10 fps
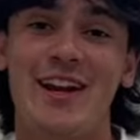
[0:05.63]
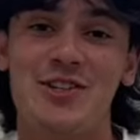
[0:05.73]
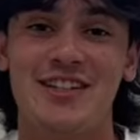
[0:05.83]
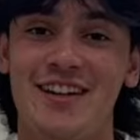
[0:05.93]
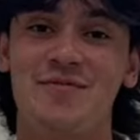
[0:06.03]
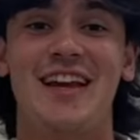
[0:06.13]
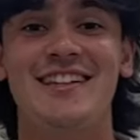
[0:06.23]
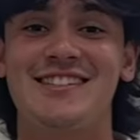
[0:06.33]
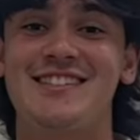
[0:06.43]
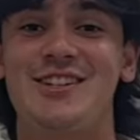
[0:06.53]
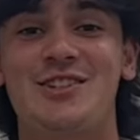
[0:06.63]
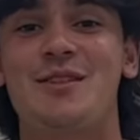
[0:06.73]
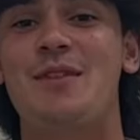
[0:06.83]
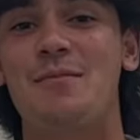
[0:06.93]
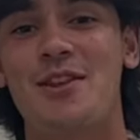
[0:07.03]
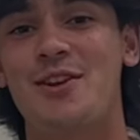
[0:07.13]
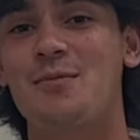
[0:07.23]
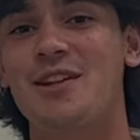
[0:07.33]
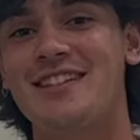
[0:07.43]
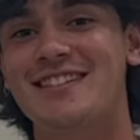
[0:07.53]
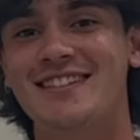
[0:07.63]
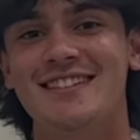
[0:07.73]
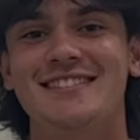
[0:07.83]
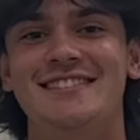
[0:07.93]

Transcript: Kinoshita, and this is your September Night Bulletin.